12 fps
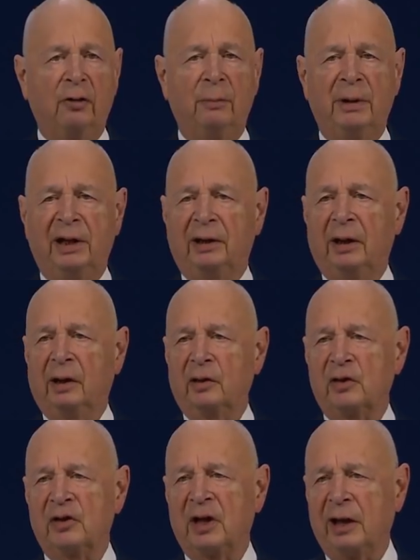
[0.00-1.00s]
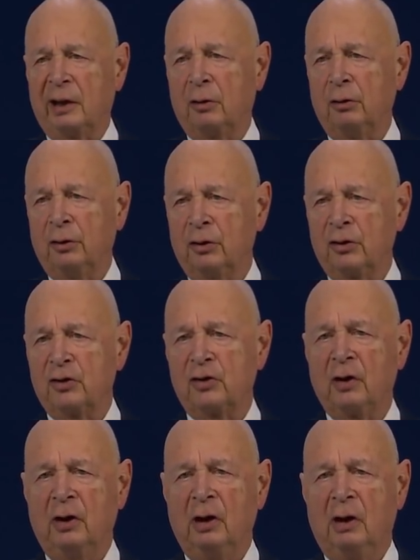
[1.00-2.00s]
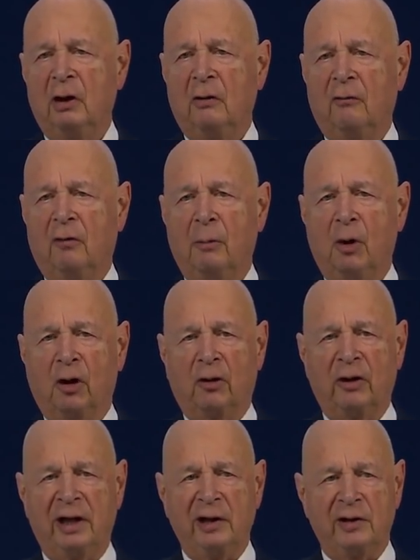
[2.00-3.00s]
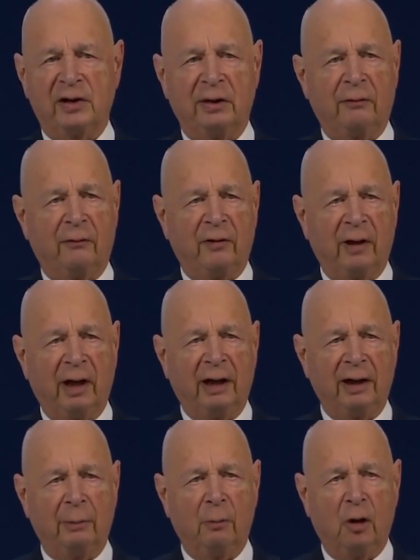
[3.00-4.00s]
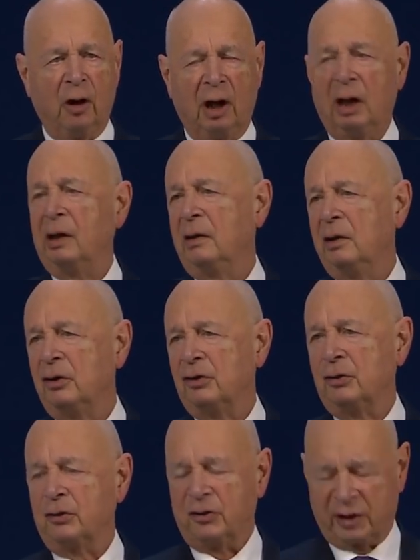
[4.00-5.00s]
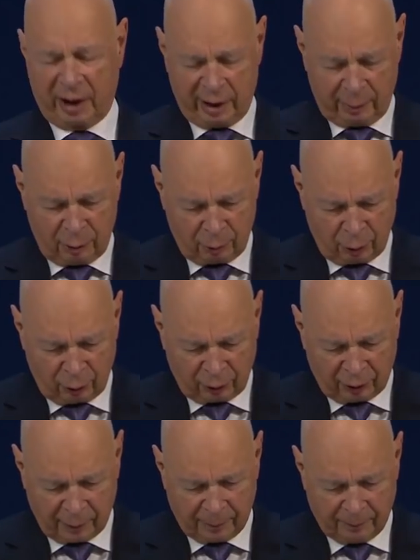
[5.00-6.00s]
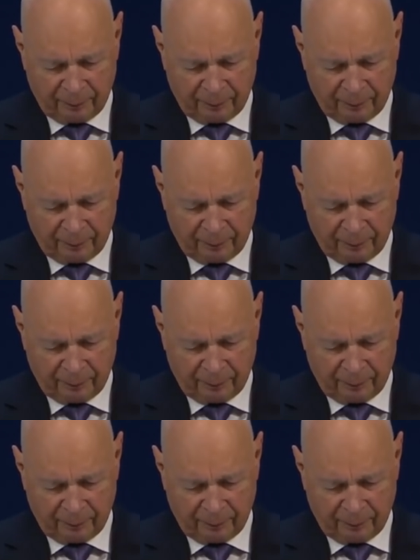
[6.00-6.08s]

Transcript: annual meeting, Stakeholders for a More Cohesive and a More Sustainable World.